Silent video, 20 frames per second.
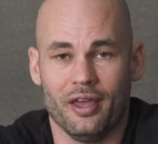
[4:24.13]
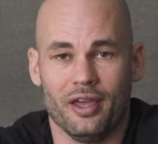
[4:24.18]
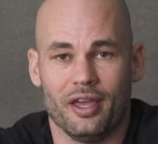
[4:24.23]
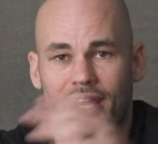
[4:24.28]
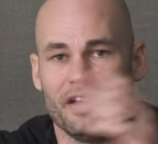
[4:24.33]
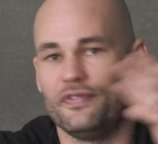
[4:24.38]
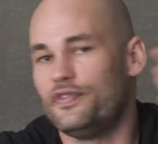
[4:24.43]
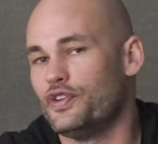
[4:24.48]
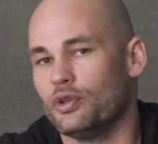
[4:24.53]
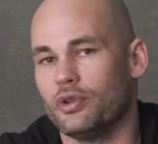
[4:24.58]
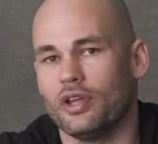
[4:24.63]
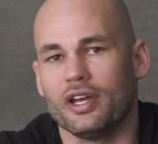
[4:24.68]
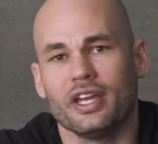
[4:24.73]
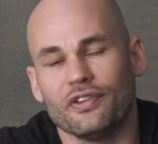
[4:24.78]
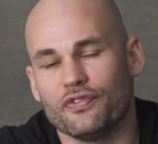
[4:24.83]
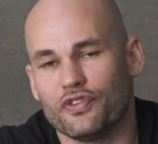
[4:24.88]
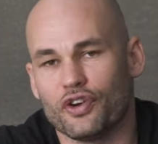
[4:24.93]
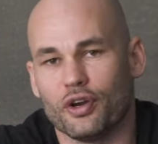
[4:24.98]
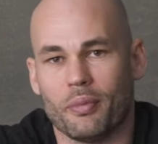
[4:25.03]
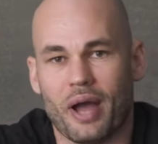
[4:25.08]
And if you're looking
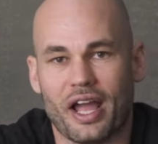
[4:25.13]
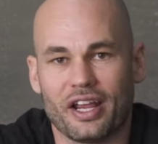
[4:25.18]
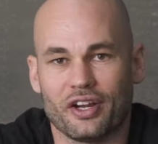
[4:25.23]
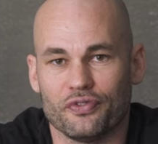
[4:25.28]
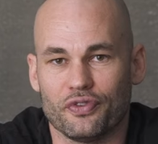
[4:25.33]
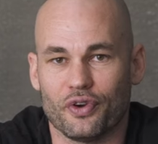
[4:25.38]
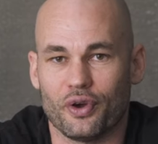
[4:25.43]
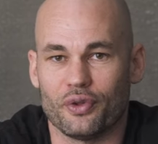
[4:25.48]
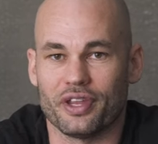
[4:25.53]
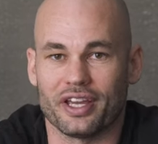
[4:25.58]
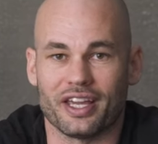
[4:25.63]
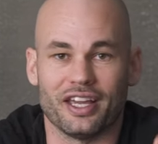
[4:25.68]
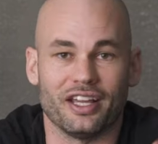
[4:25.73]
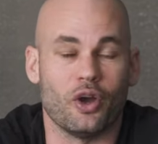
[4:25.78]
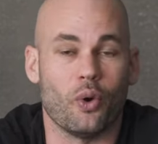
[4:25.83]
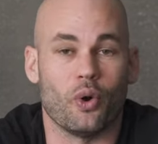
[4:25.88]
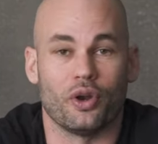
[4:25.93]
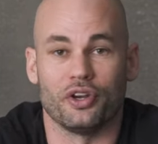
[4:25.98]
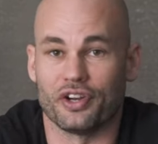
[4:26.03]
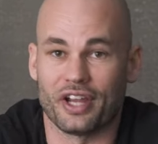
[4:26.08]
for a microphone that can
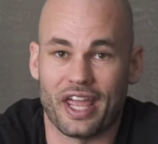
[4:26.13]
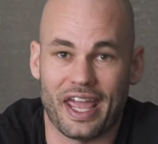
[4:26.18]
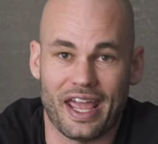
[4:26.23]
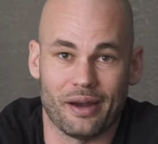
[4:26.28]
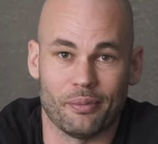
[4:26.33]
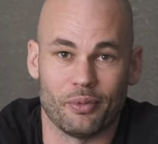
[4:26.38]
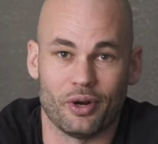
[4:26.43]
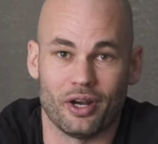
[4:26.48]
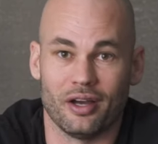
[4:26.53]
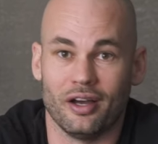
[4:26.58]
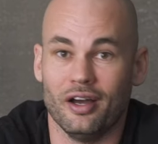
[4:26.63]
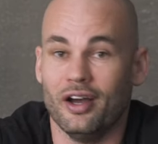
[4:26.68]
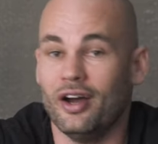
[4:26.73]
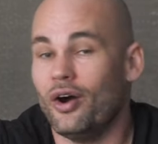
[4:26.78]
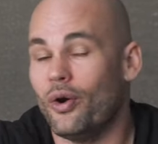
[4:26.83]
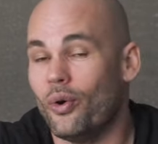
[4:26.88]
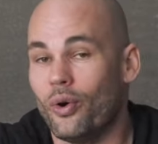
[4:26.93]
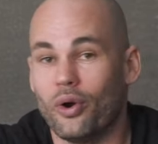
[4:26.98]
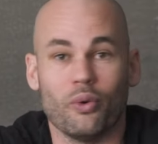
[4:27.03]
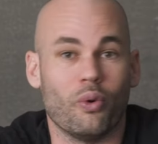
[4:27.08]
go on your camera
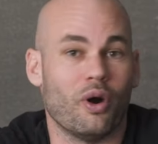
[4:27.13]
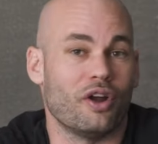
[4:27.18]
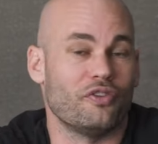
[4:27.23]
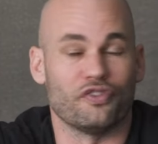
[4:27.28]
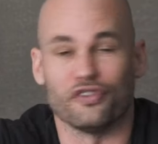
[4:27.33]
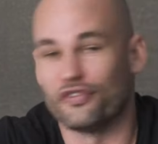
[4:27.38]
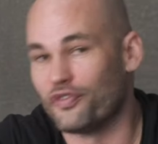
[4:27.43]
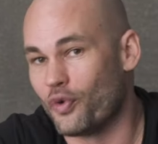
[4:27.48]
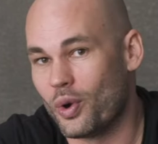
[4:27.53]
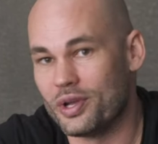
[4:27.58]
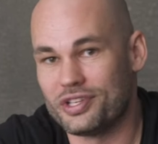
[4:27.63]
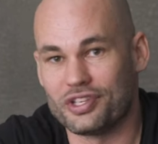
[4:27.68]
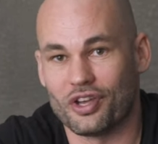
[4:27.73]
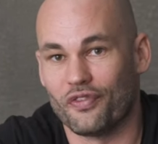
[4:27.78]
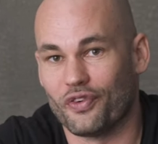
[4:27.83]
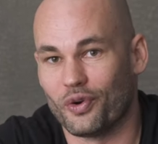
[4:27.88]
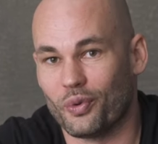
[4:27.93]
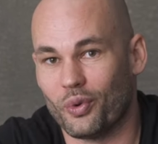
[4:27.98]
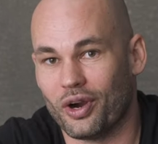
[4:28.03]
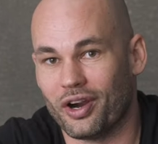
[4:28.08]
or one for
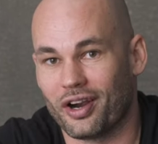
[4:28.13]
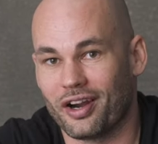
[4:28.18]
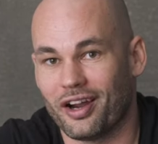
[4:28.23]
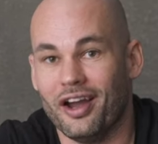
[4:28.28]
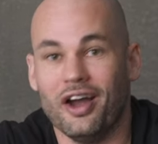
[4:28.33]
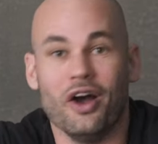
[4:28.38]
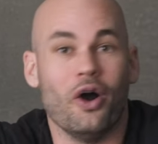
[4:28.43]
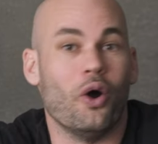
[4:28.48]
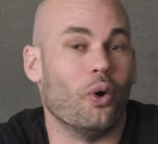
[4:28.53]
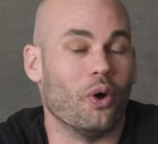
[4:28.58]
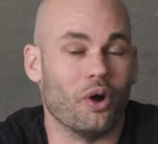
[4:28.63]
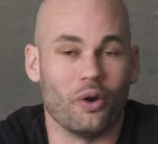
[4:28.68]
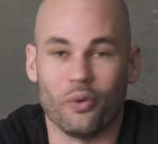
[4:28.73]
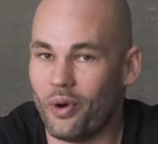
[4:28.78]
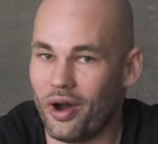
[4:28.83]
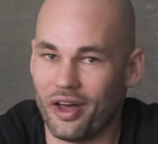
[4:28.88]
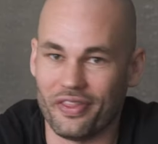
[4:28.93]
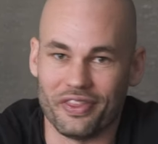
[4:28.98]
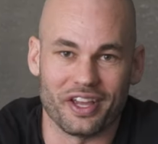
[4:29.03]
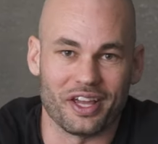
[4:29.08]
voiceover work or
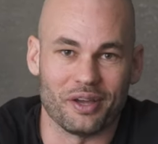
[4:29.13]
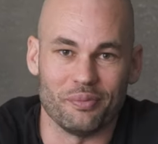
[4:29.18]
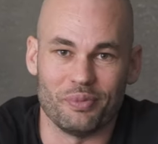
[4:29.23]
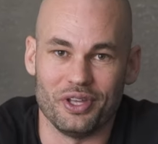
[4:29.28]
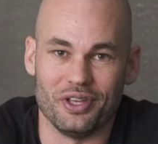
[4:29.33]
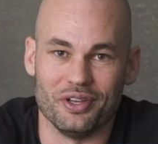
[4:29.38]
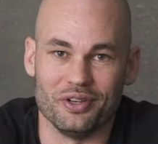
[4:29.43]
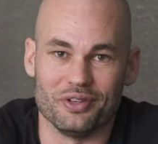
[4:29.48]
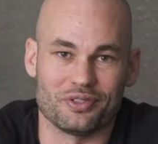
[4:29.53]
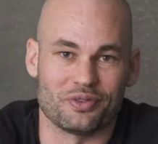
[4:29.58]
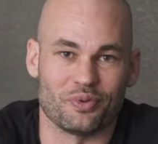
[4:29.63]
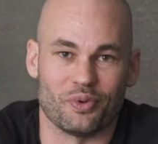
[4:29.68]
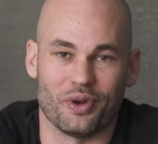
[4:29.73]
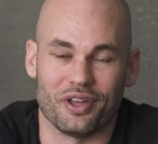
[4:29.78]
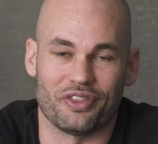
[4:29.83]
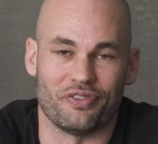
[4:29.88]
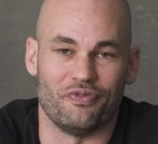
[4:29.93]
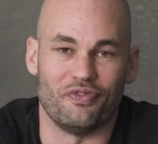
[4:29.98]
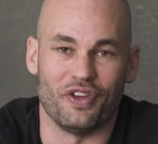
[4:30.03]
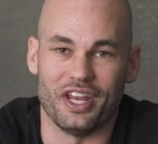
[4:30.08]
one that could be used
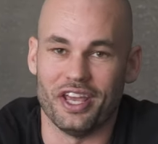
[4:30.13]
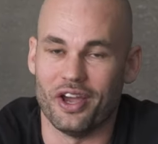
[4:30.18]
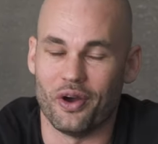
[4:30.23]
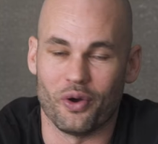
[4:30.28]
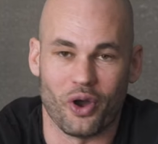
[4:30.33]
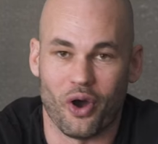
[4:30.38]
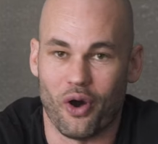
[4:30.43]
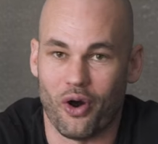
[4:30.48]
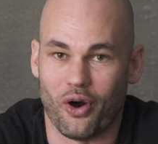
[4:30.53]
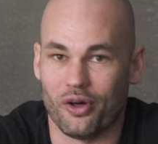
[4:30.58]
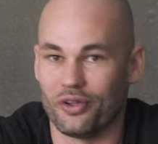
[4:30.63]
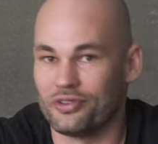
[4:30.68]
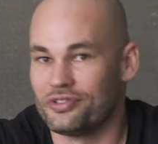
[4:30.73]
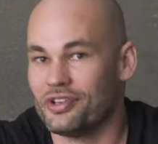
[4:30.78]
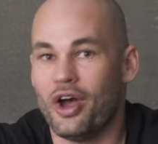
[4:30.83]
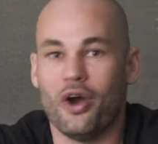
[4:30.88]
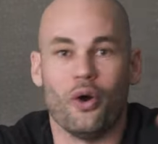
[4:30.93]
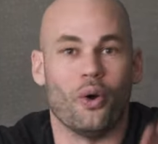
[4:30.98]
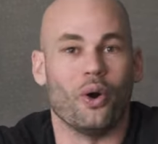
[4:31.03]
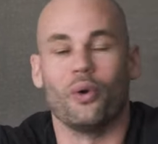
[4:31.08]
with video calls
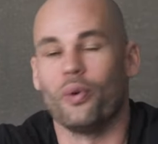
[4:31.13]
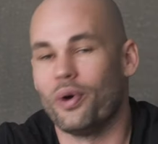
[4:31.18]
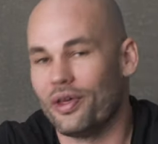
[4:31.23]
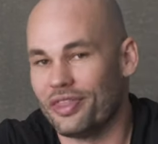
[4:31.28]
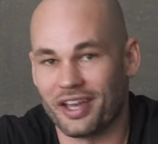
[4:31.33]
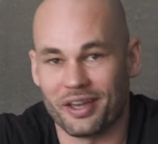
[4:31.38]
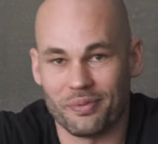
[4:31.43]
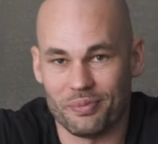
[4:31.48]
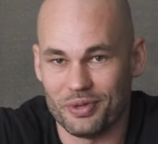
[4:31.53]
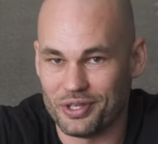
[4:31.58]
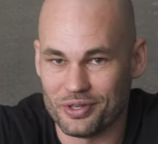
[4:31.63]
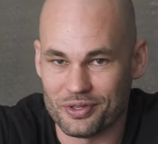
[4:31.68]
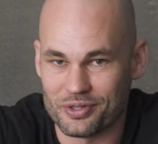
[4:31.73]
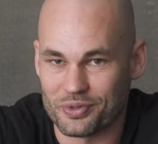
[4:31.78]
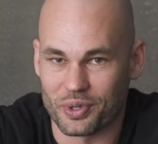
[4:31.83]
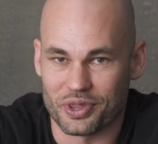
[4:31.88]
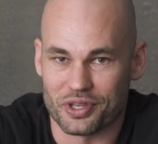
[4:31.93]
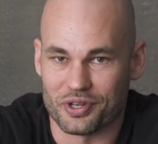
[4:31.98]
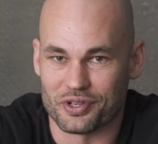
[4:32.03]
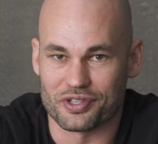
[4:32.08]
or one that could be used
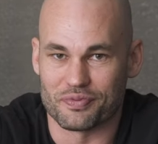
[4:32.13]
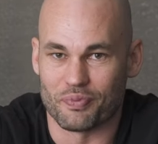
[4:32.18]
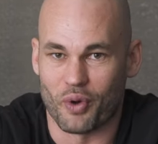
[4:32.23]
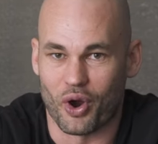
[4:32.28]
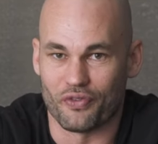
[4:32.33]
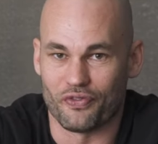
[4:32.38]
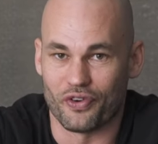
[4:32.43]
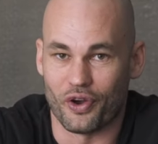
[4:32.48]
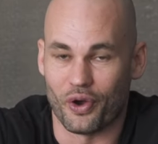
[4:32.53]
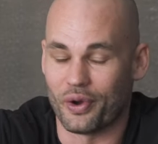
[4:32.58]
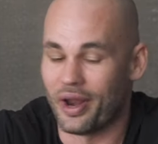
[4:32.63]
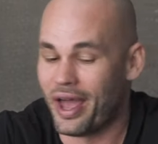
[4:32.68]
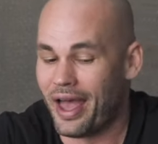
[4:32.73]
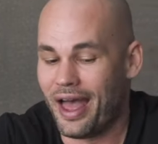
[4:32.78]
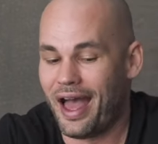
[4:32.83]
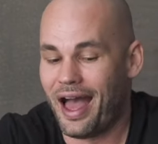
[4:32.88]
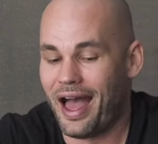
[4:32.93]
with your smartphone,